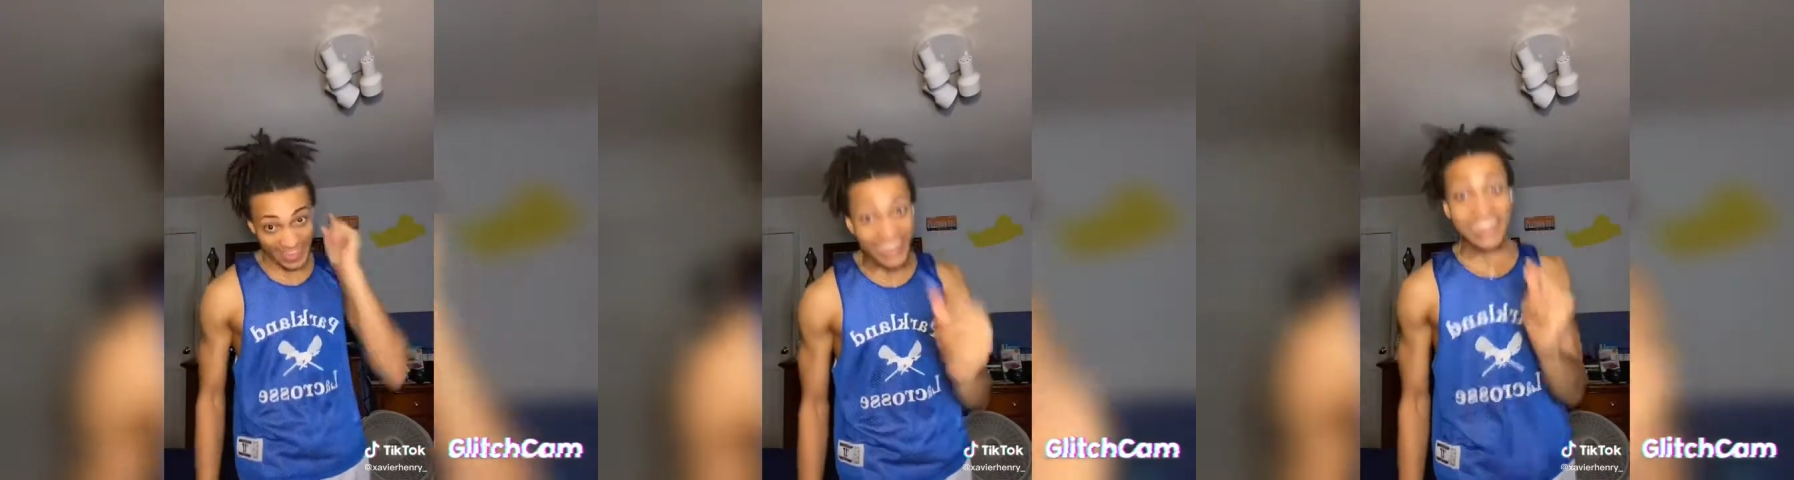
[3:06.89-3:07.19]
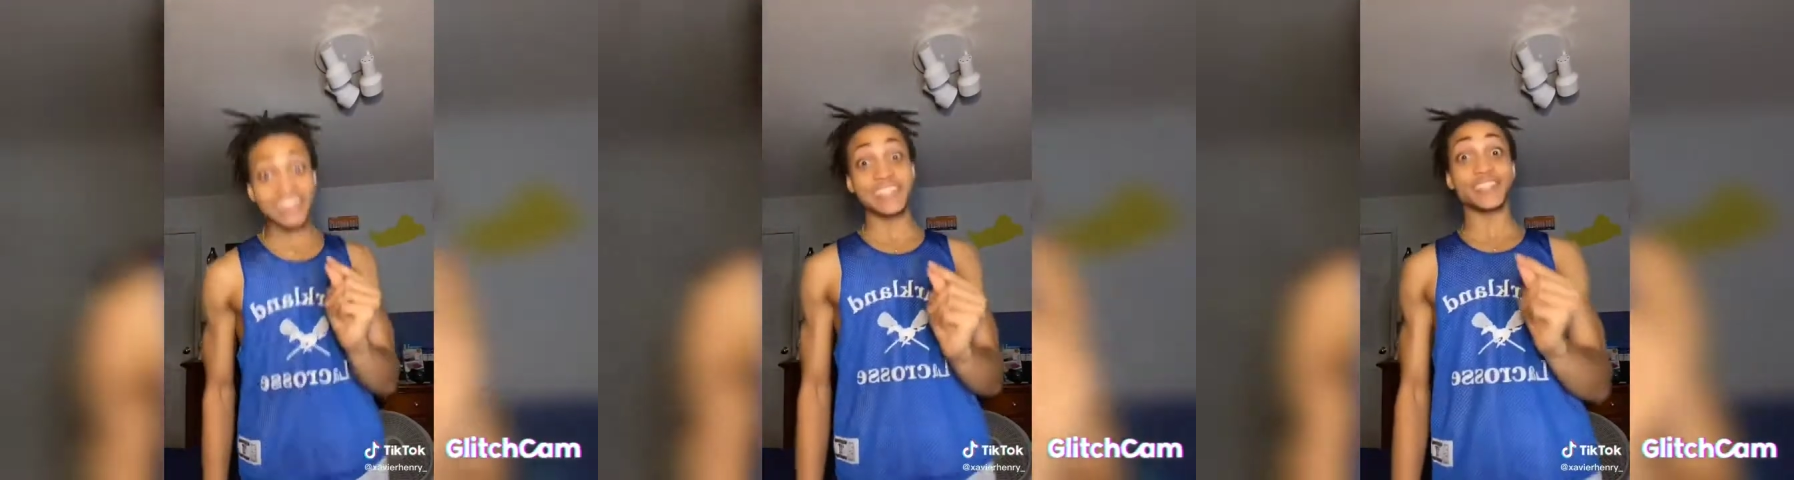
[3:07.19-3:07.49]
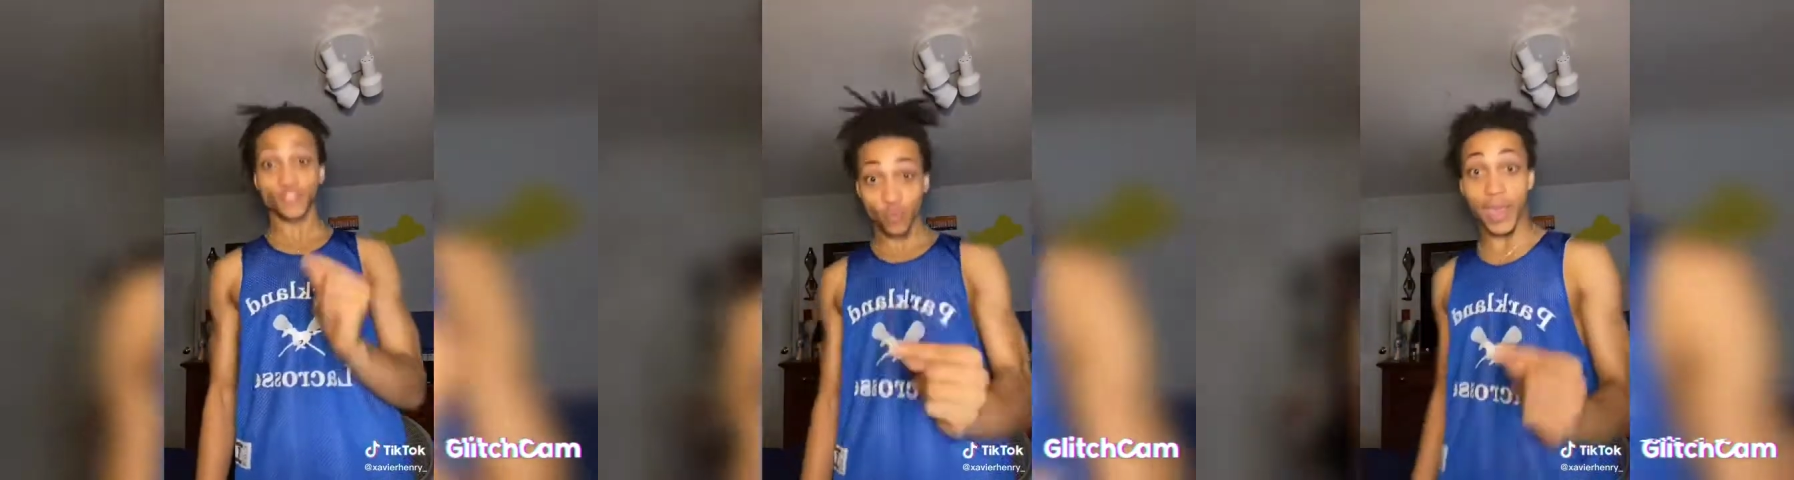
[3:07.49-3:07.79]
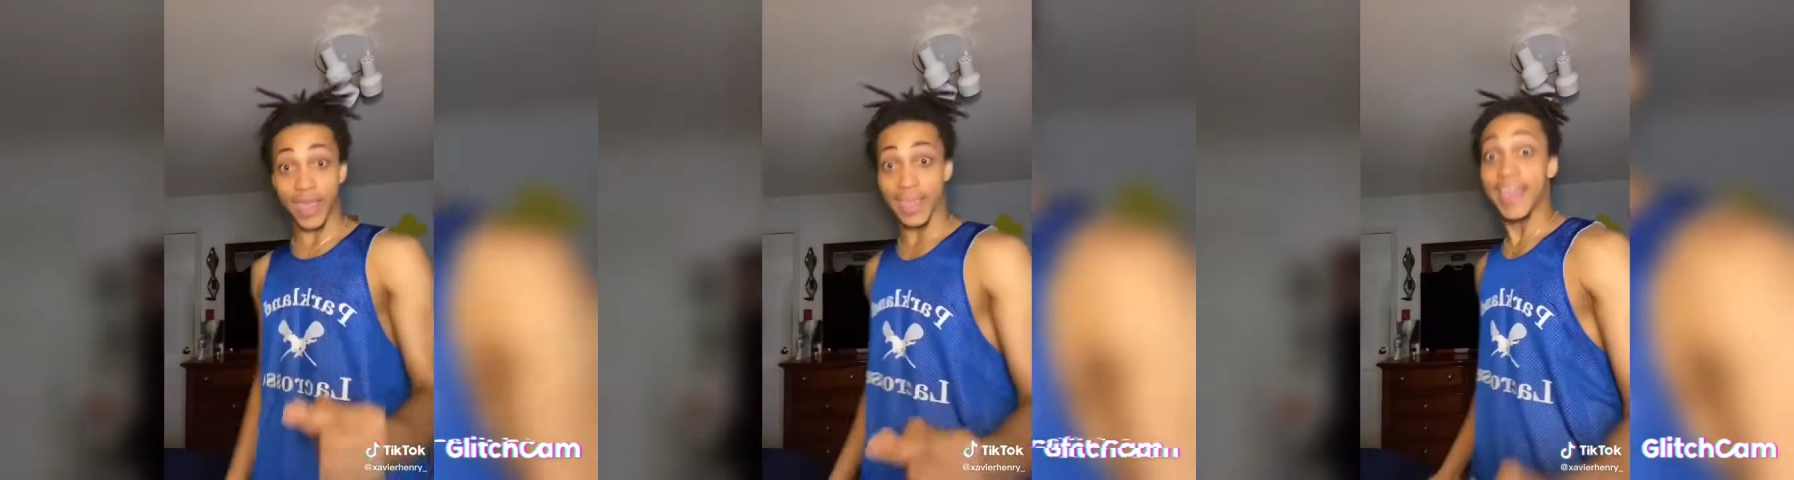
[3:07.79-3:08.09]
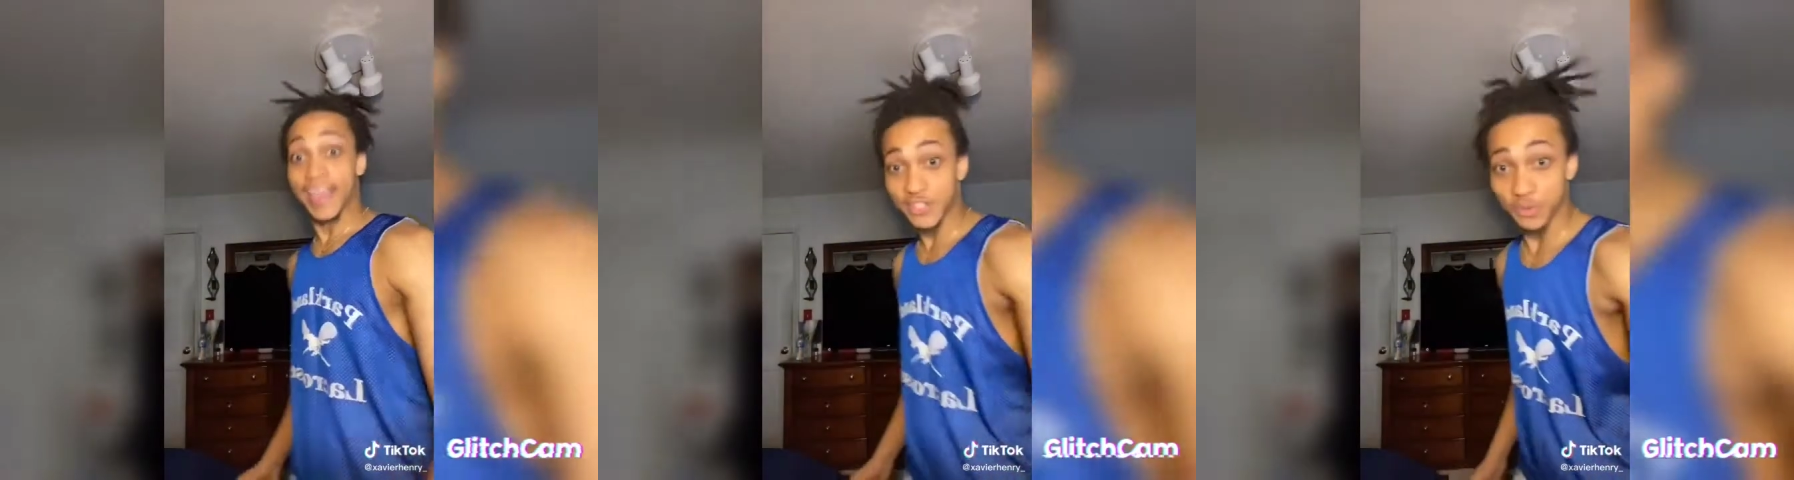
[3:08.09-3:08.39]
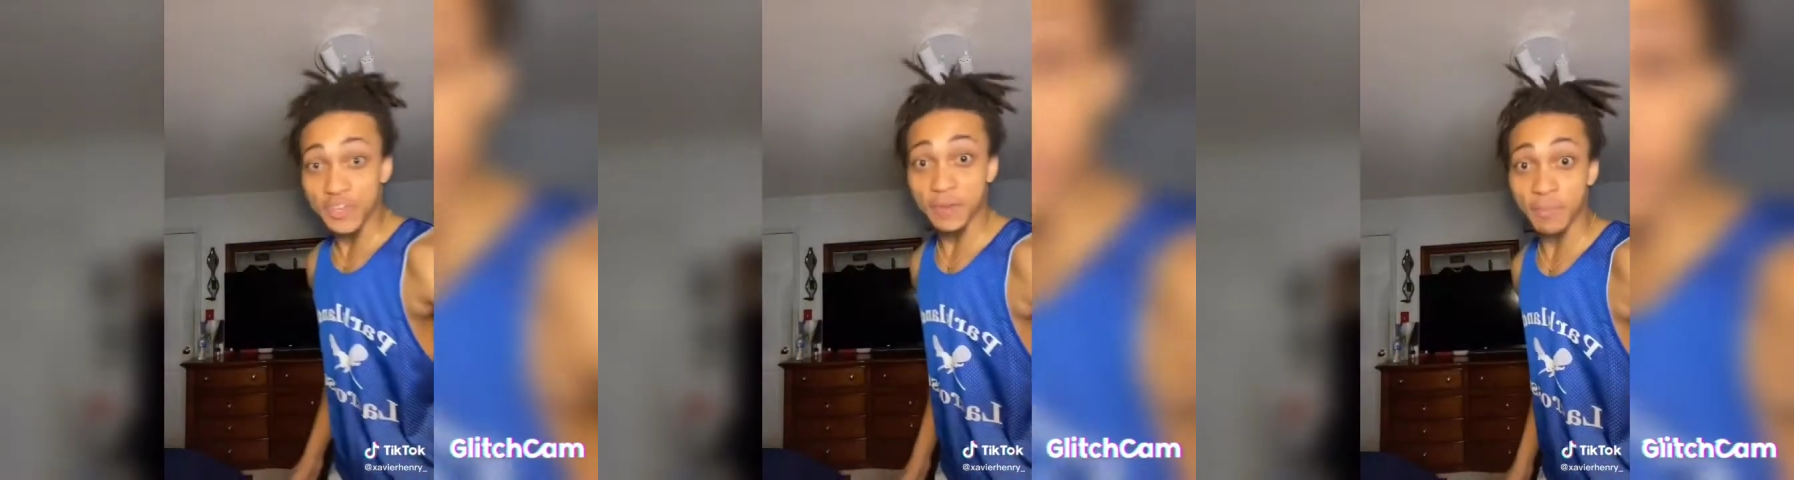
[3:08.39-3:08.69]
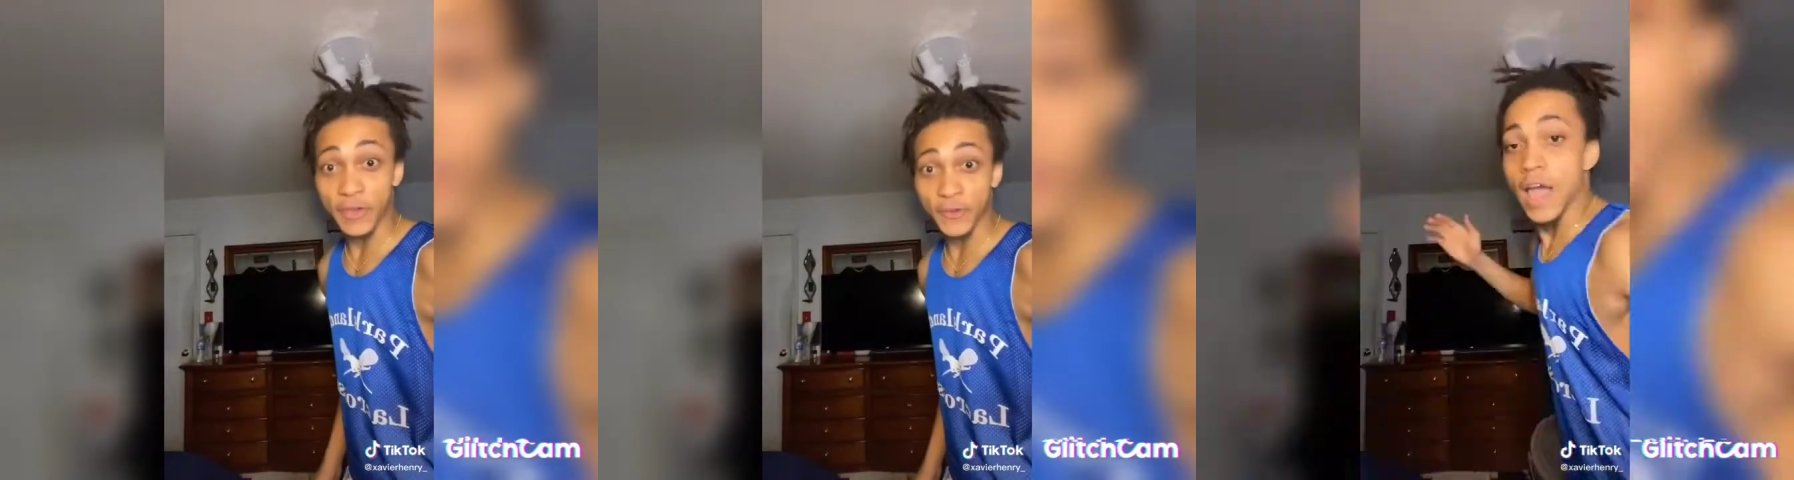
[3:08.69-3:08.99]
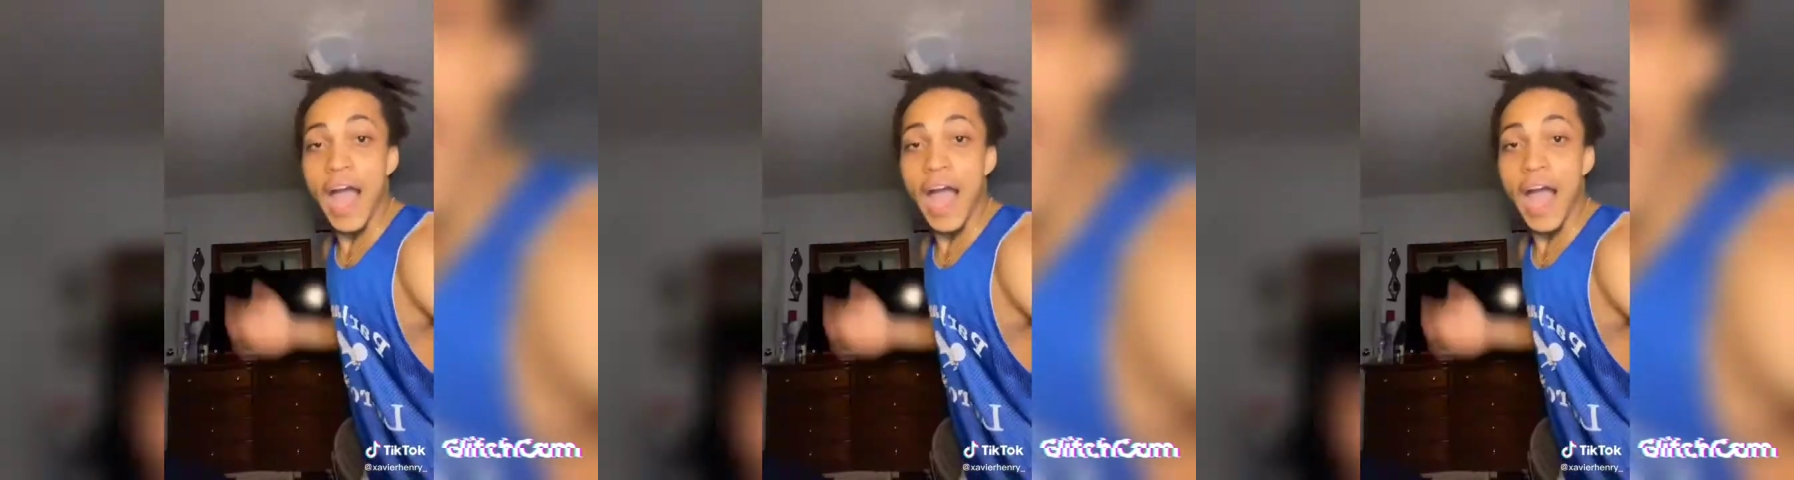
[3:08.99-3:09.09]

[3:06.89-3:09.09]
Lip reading: easiest way to get bigger.